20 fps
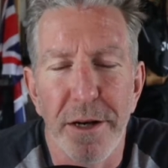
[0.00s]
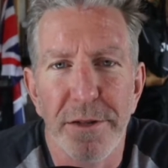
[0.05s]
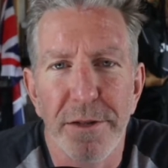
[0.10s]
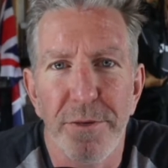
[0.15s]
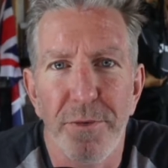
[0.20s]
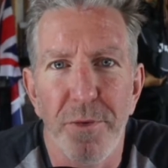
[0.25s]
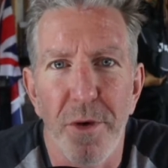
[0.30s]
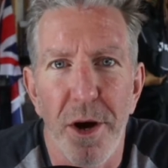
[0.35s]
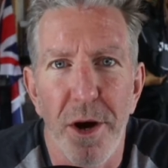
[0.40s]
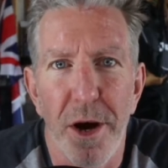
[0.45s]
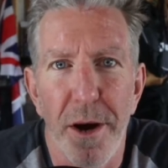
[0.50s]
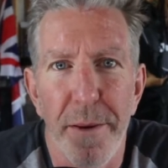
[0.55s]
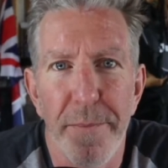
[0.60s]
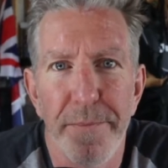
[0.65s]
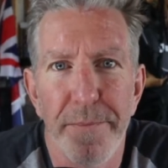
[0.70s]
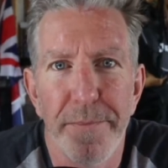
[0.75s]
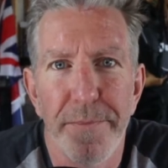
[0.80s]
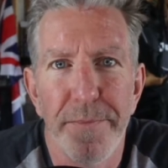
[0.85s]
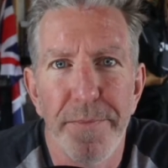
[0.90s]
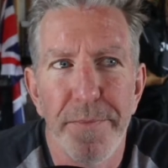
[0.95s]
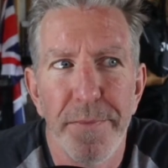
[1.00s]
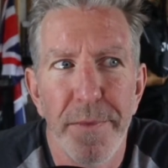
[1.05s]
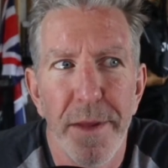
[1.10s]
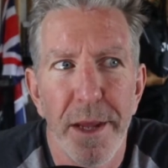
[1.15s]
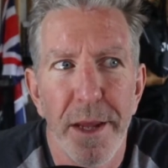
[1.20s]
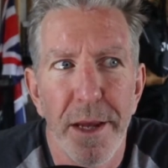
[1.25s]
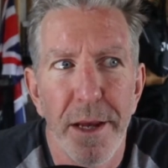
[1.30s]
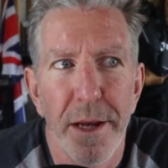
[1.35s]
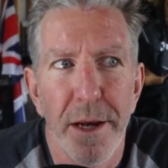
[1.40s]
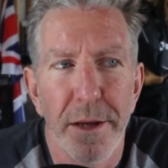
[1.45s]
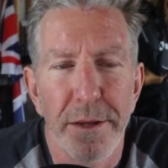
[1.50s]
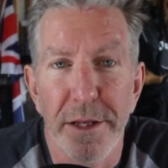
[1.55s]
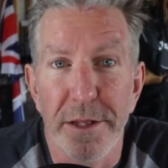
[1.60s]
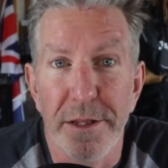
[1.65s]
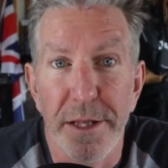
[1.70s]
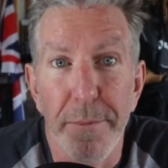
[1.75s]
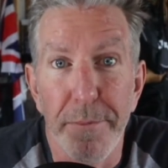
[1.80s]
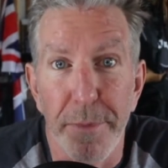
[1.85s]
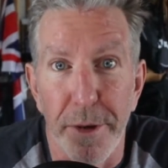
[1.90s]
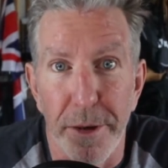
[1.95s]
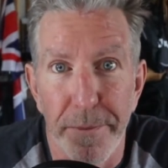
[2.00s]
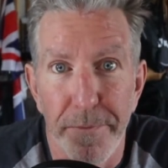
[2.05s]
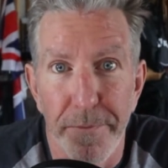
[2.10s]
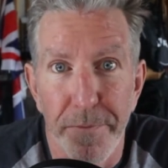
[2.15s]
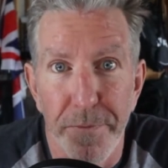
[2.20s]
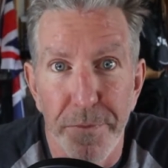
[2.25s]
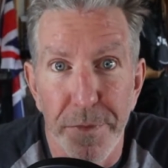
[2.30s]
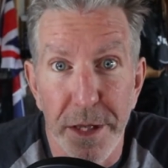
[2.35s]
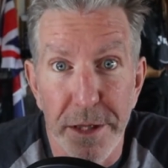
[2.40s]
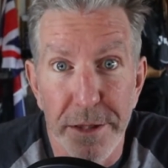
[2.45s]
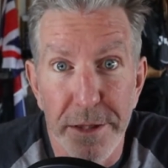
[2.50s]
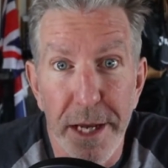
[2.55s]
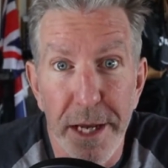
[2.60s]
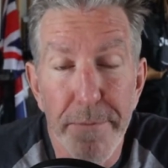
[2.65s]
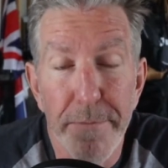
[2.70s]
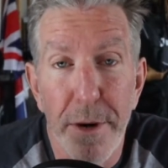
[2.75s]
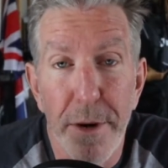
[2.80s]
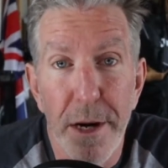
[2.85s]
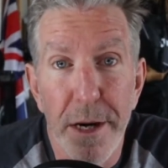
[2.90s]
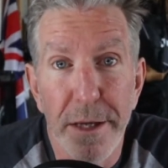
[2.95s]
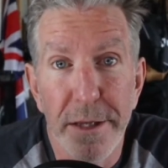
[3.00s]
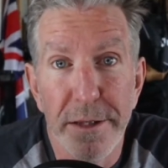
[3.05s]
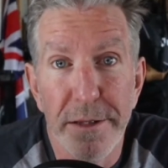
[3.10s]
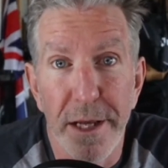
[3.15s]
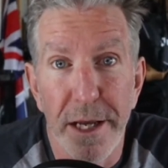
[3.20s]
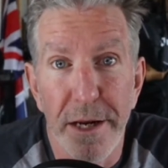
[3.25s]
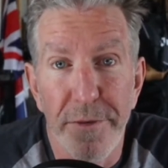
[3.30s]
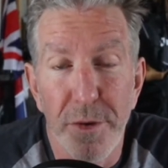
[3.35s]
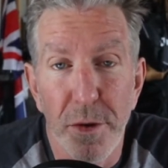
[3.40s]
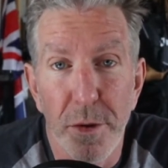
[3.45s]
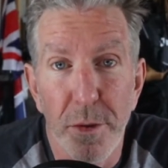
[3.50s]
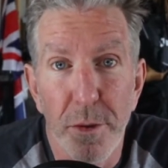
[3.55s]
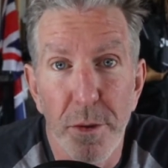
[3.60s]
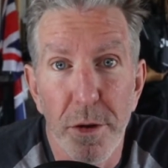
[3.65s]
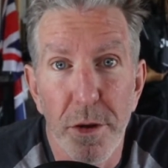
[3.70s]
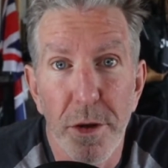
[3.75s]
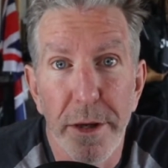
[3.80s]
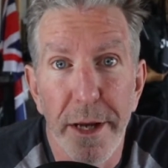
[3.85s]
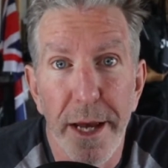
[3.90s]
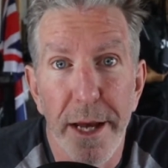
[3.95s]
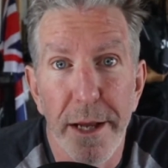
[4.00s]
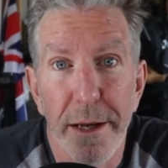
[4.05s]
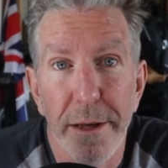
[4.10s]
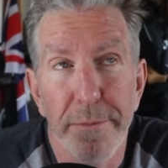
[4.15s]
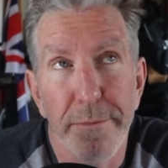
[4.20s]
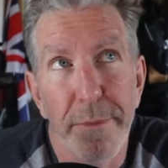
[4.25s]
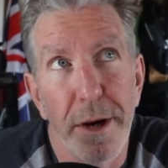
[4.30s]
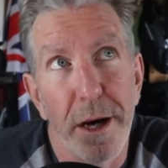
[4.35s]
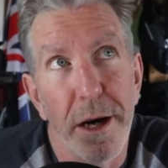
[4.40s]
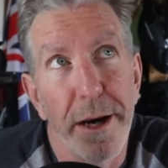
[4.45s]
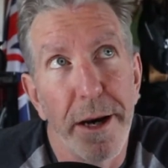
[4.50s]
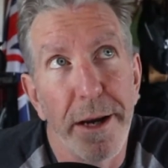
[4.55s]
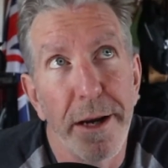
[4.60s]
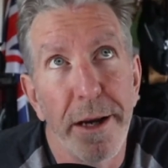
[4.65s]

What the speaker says: from December. The same box that if you look at my,